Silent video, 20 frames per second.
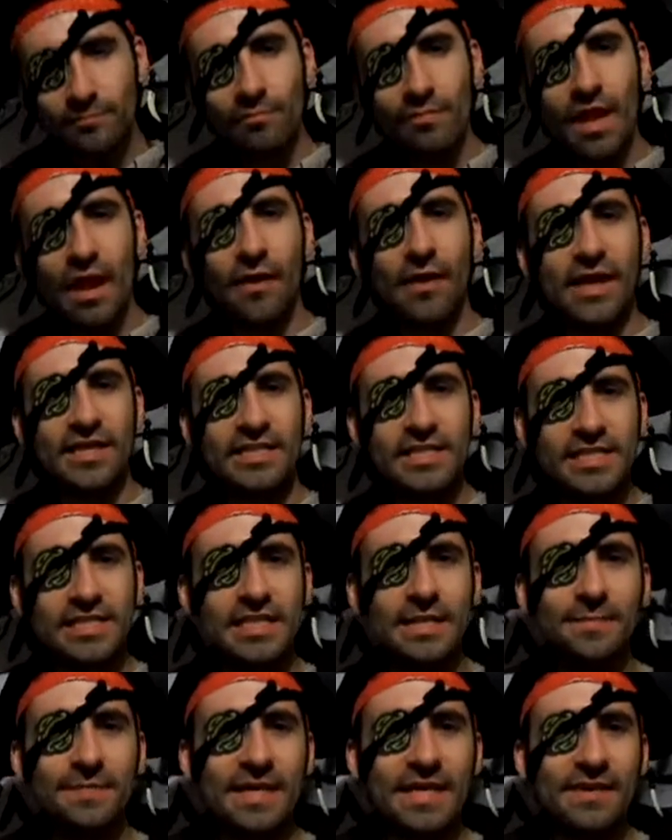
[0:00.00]
Alright, just
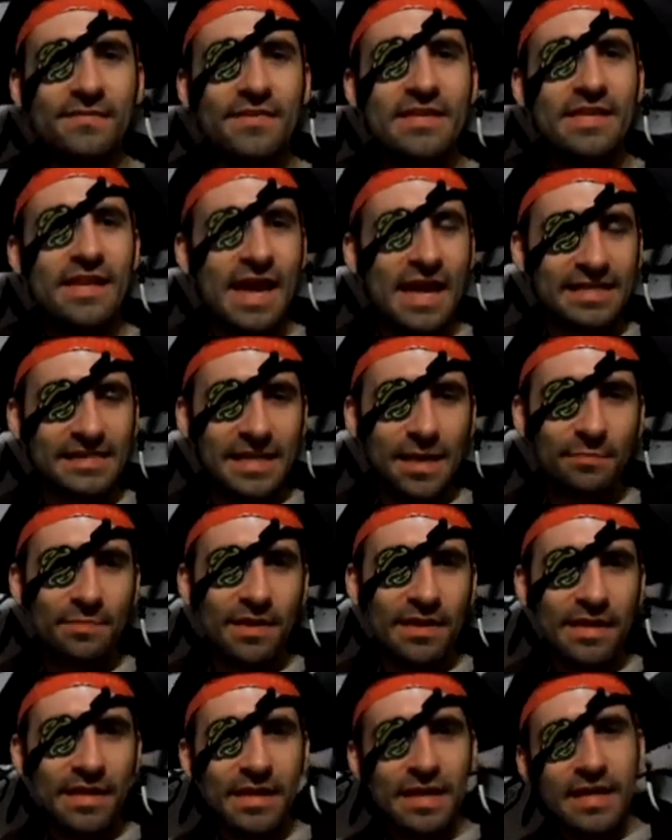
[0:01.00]
to be giving you a heads up,
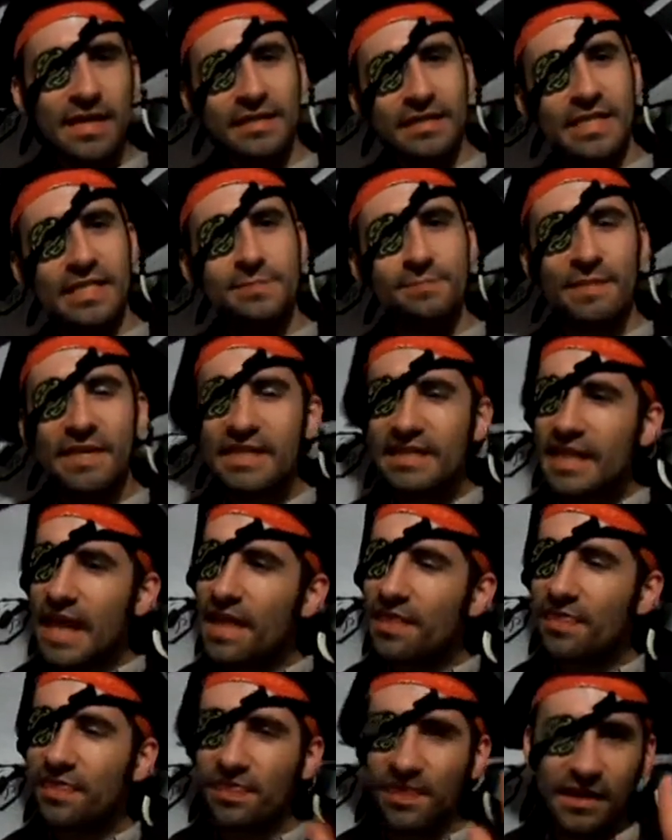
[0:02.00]
this be the
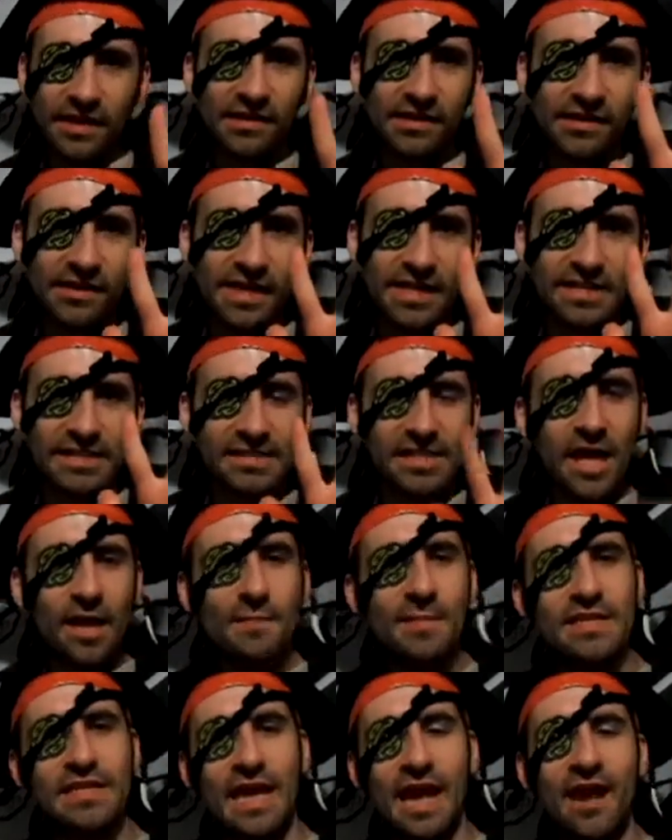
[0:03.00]
third
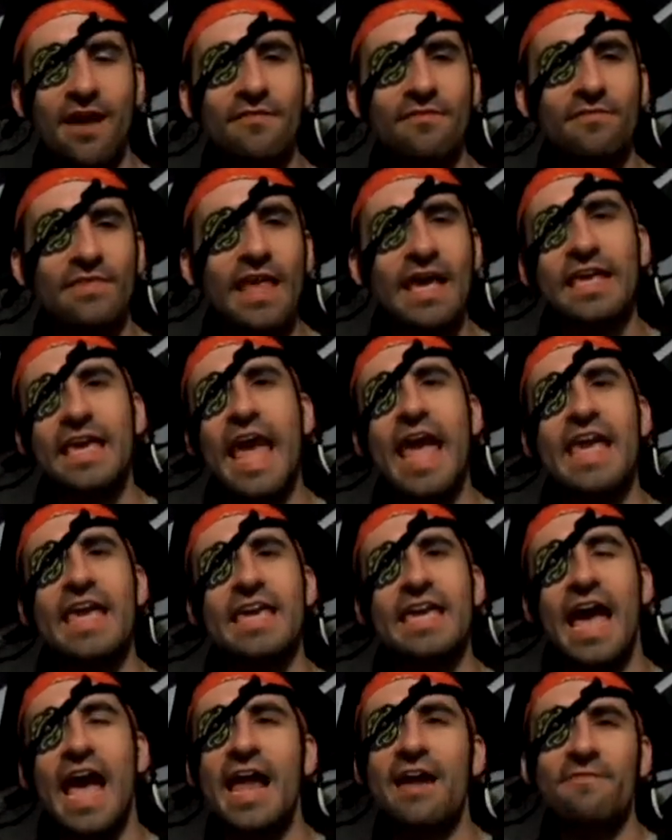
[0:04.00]
installment of the
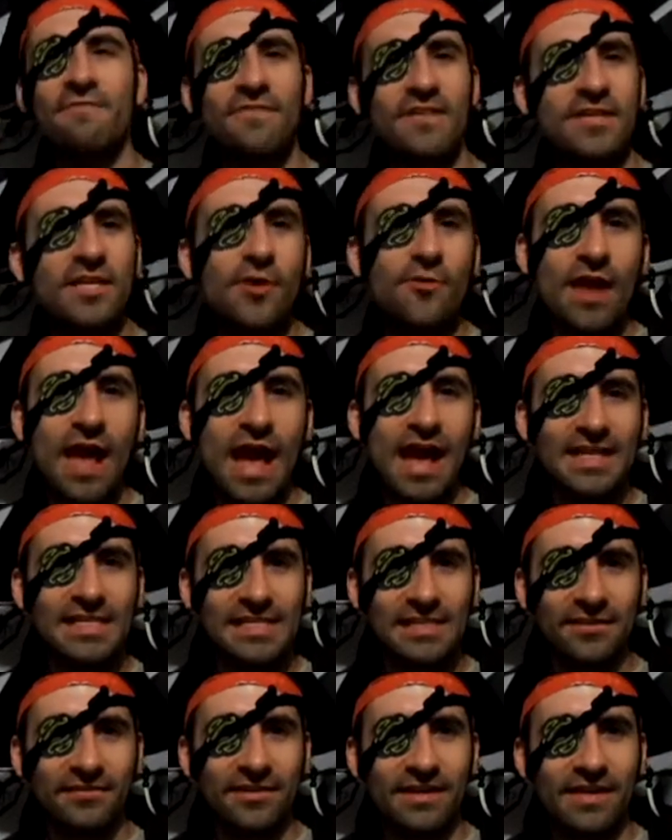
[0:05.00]
Cake and Fiona
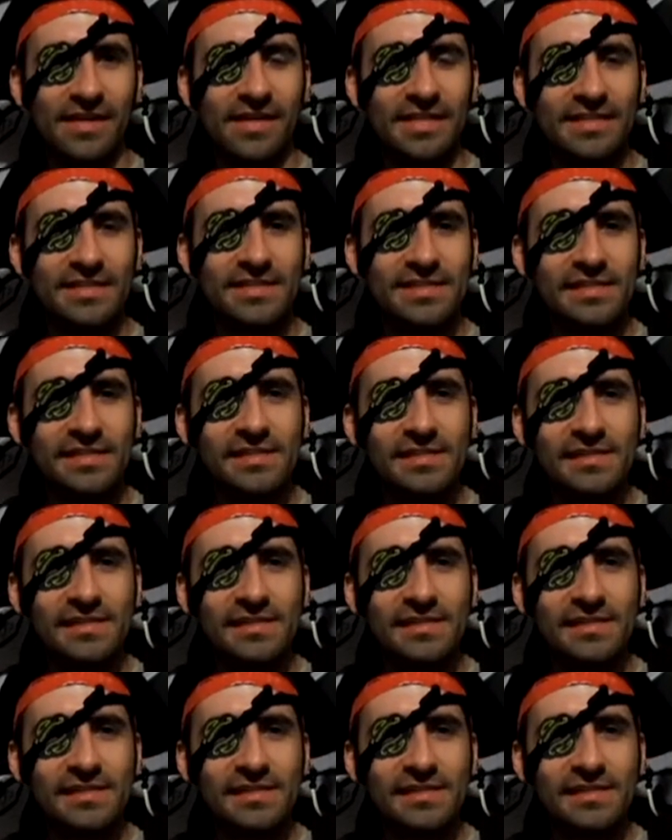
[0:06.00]
series.